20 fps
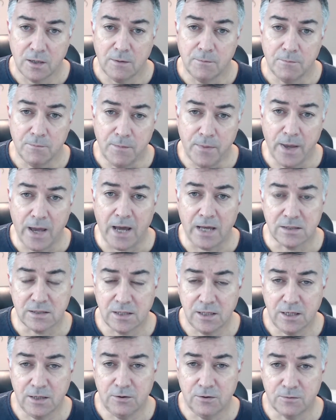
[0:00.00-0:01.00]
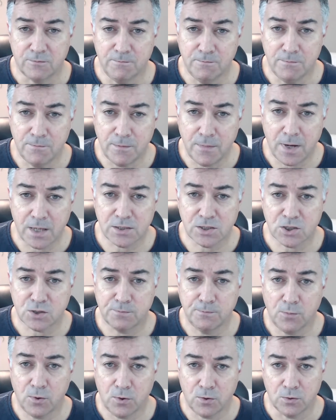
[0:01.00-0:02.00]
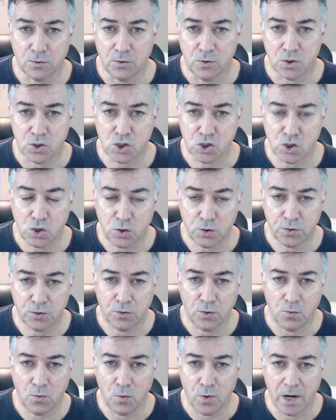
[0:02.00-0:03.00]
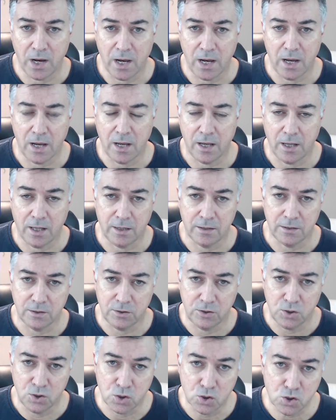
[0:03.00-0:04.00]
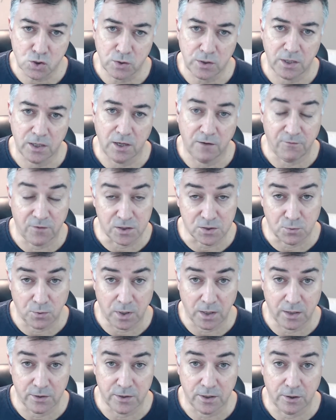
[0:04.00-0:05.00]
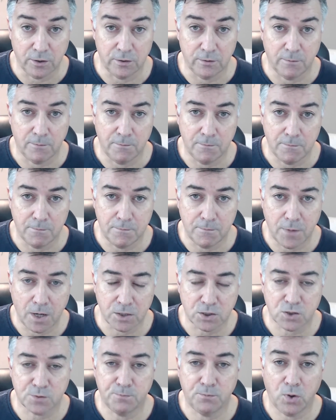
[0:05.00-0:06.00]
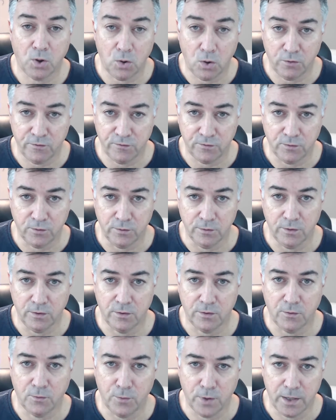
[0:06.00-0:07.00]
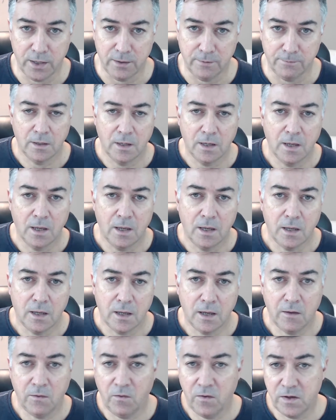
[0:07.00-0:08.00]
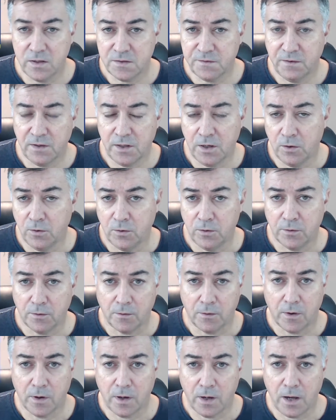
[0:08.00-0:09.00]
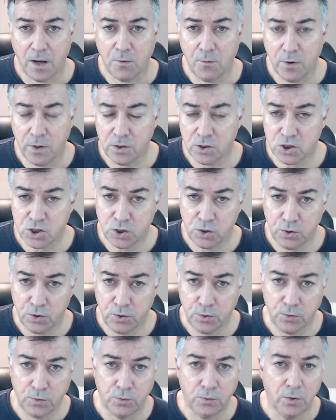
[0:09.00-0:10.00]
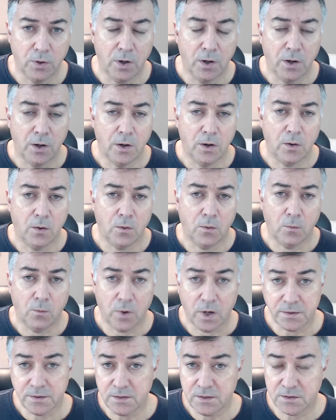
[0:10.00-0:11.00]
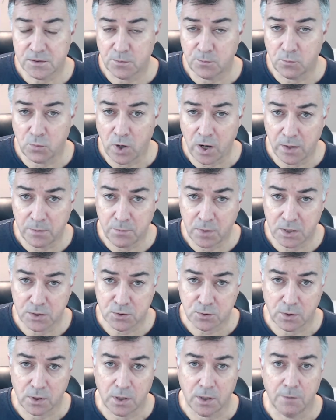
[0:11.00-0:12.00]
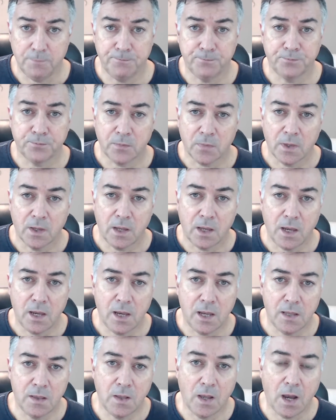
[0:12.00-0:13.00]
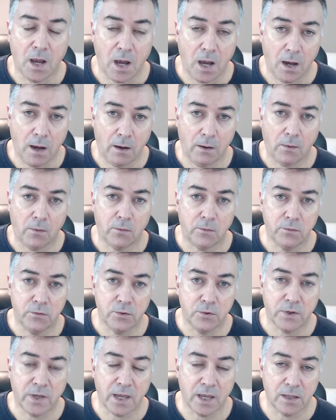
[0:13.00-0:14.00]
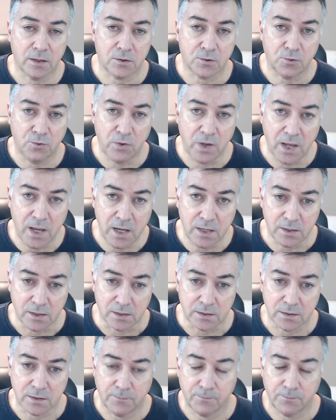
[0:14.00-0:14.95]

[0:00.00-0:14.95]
but in a much more shorter way, and usually, if it's well done, much powerful way. In this video, I will show you what is a brand mantra and how you can create it.